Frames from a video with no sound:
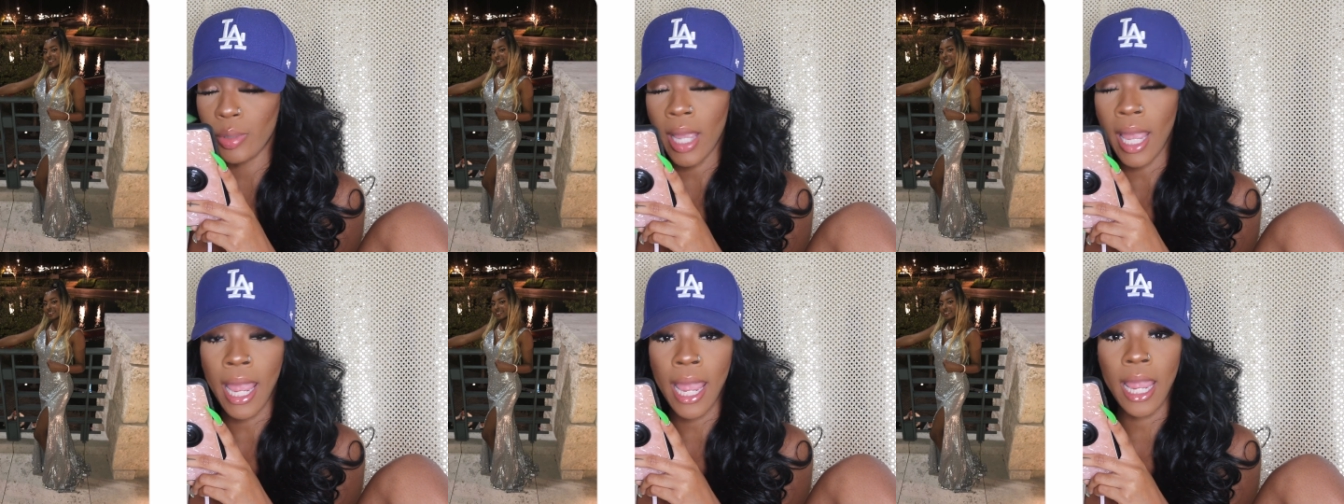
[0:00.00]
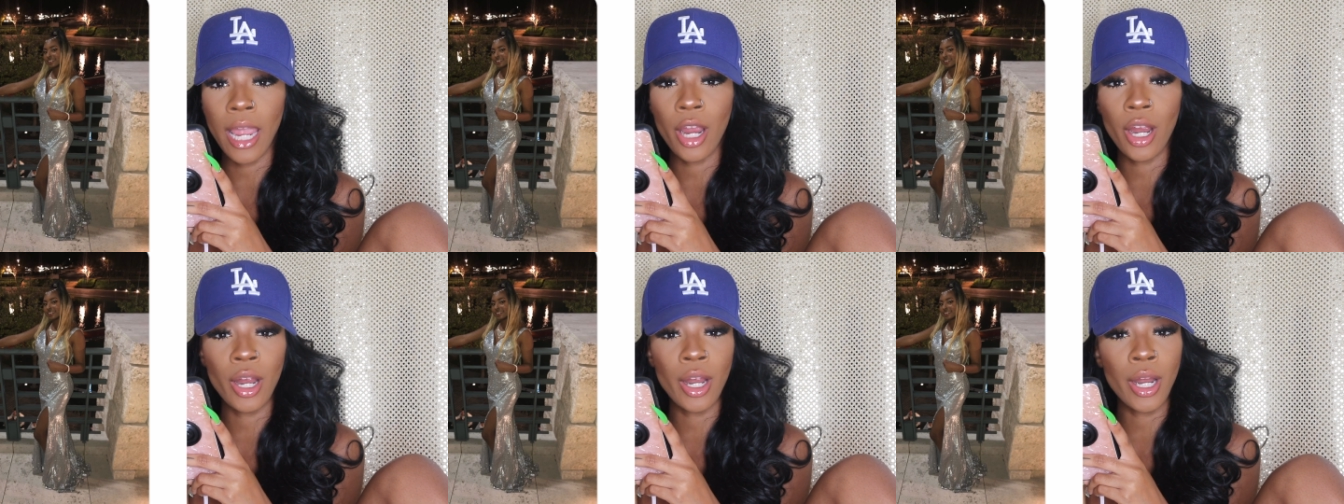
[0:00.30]

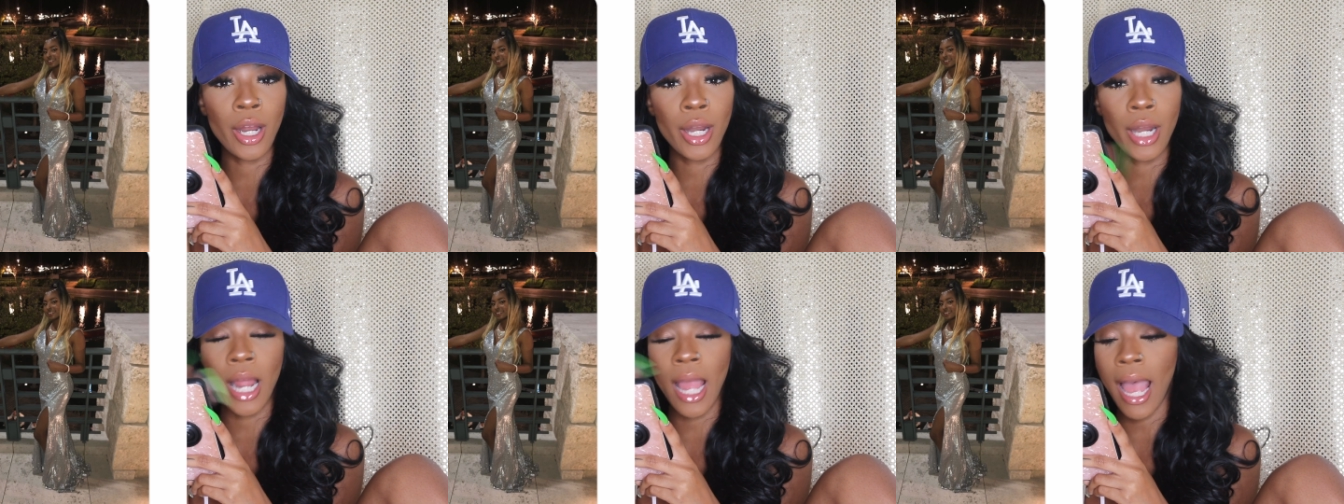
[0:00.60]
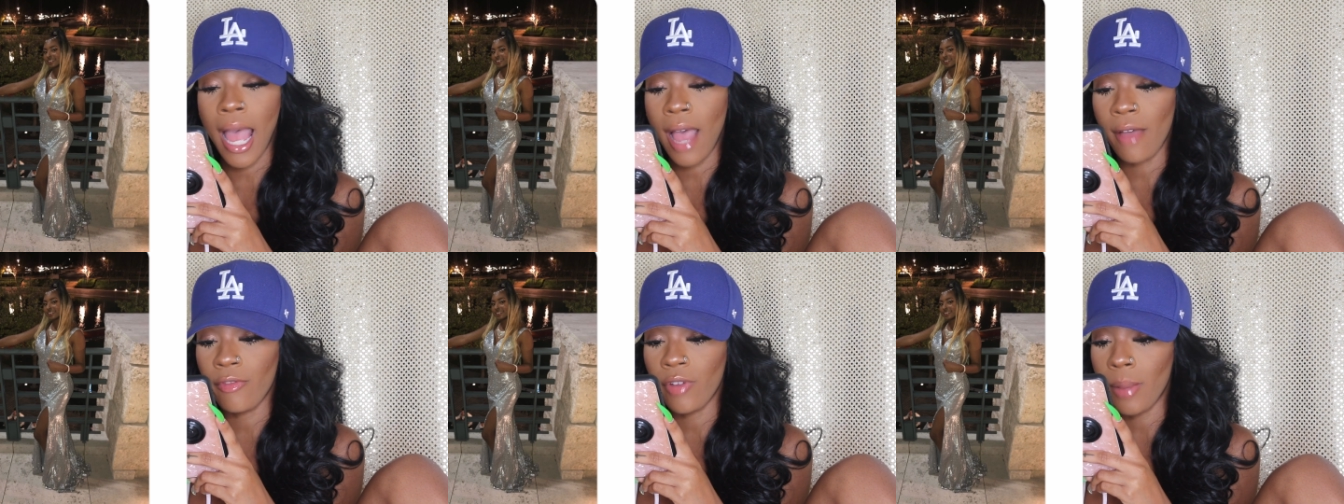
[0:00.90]
hair
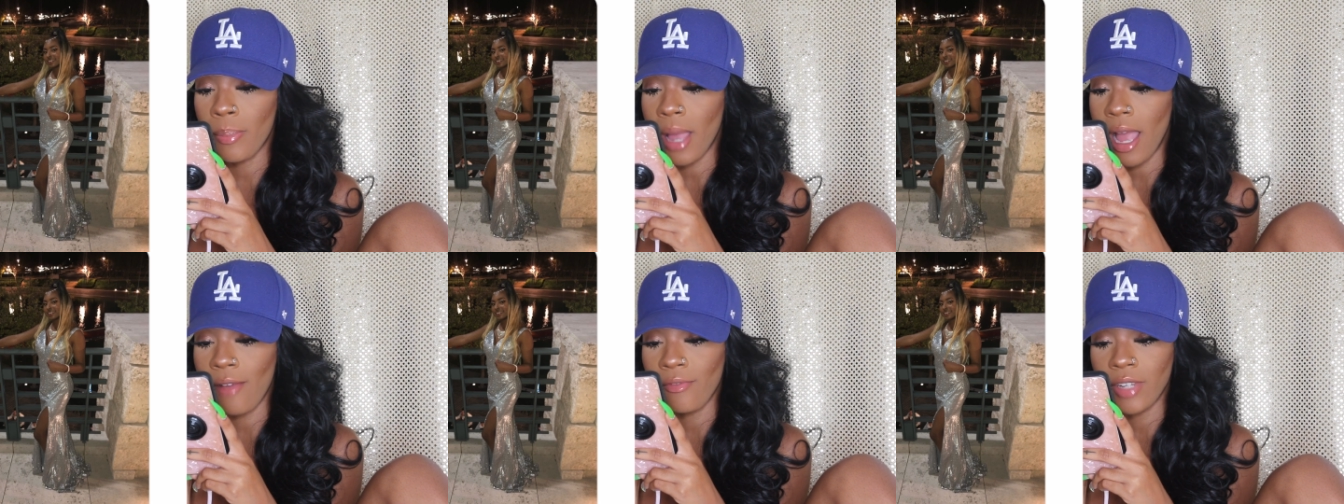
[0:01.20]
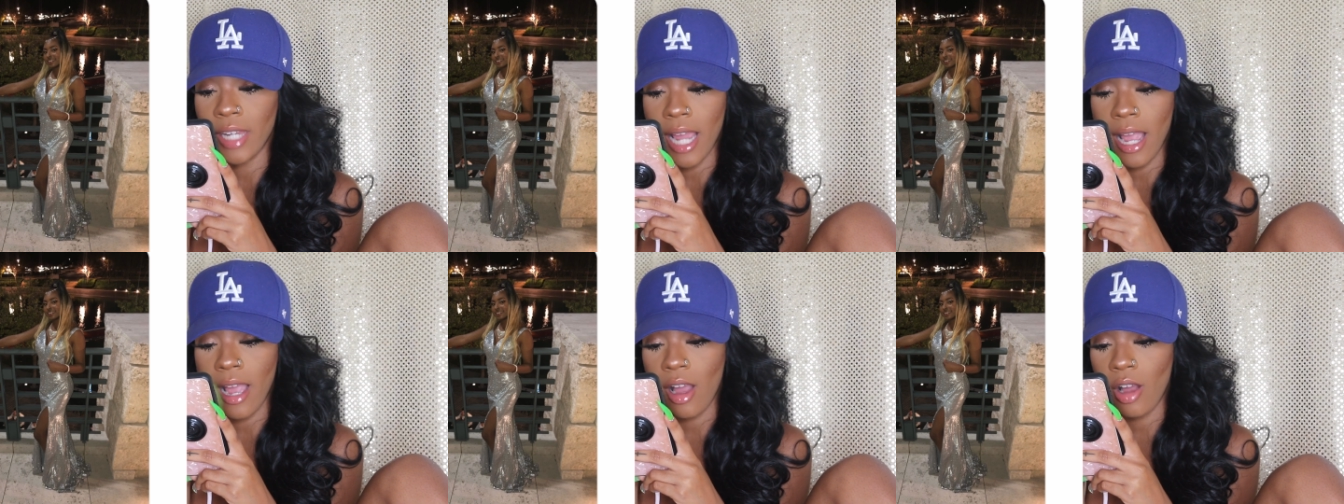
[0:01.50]
half up
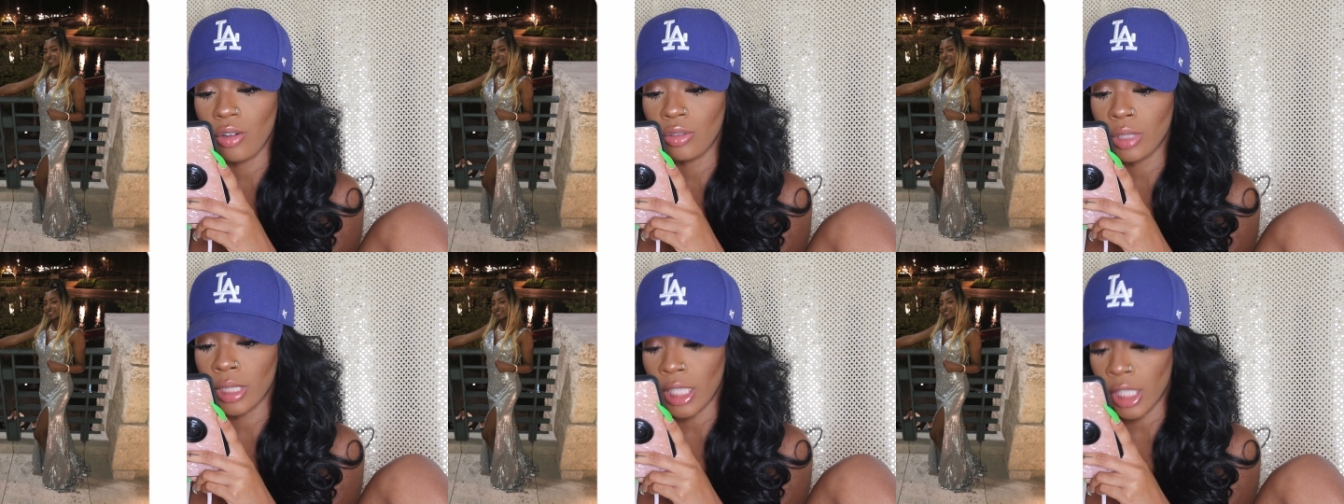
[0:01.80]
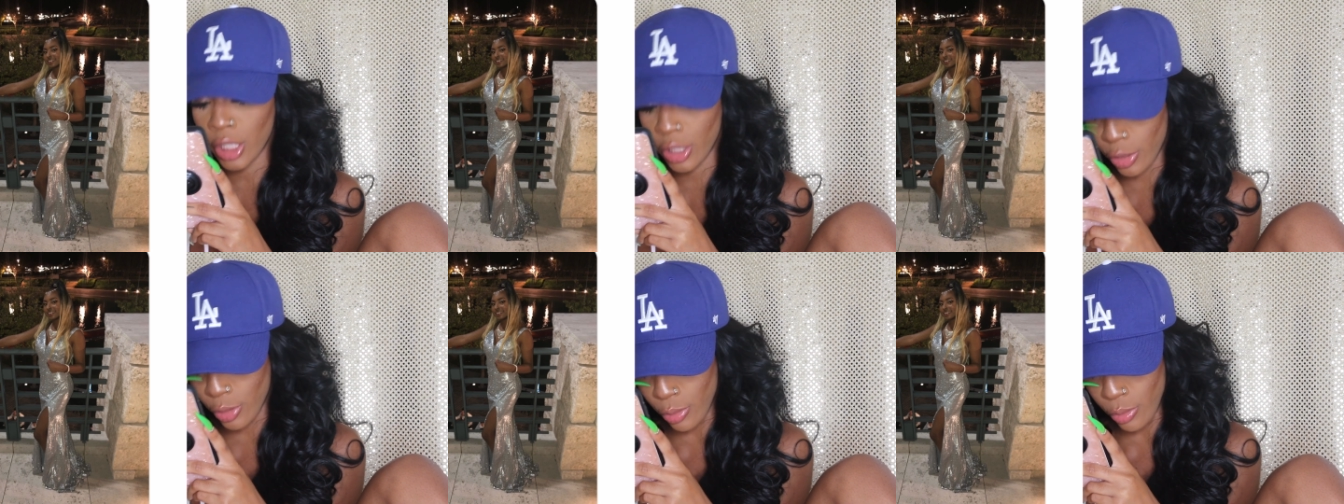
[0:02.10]
half down
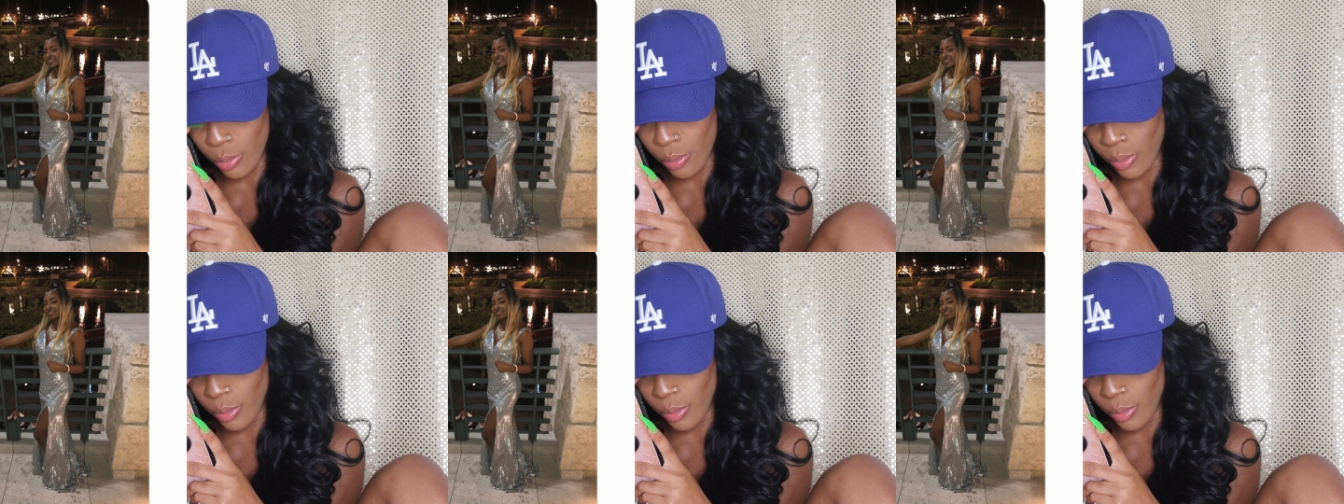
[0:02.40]
cute